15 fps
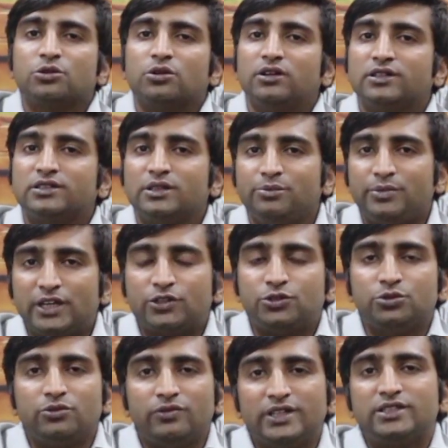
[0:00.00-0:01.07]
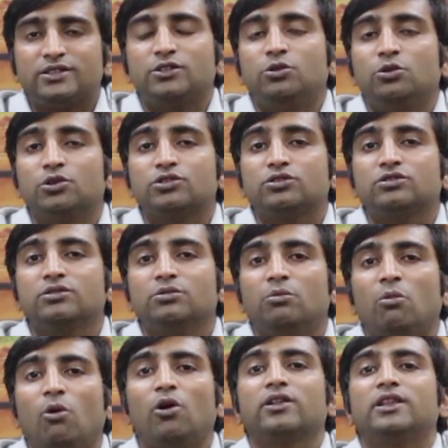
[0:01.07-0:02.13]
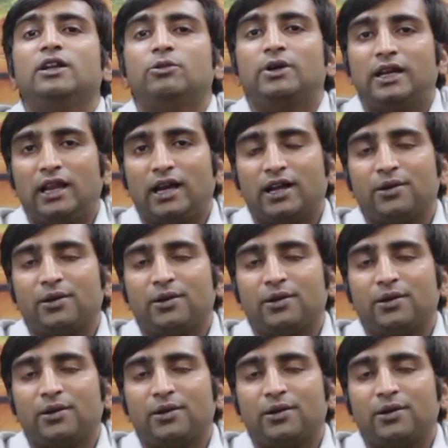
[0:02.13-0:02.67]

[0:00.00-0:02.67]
scholars in B H U, which goes more than one.